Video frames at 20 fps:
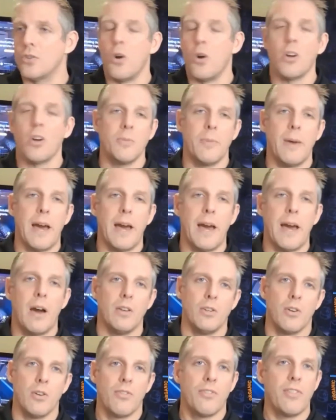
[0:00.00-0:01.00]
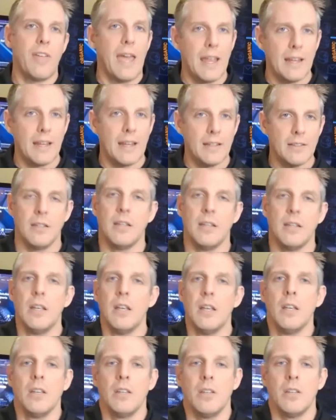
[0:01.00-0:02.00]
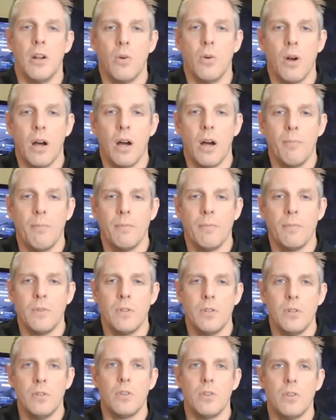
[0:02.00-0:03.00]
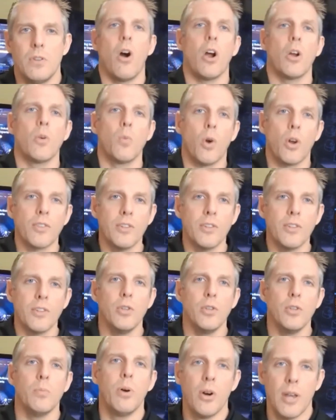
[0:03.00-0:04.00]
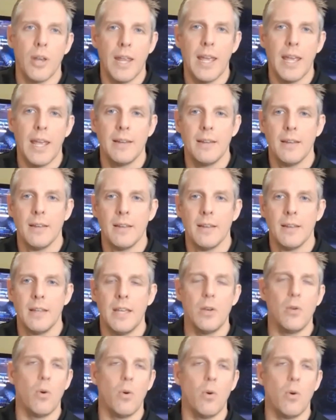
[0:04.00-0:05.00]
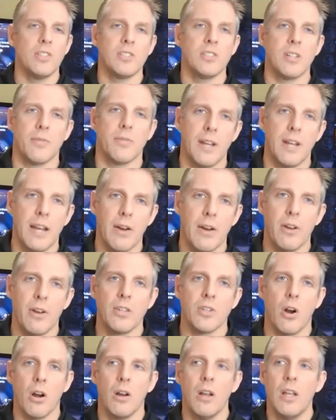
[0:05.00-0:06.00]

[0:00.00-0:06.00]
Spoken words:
talked about, and you're thanked, and the hard work that you put in all these different areas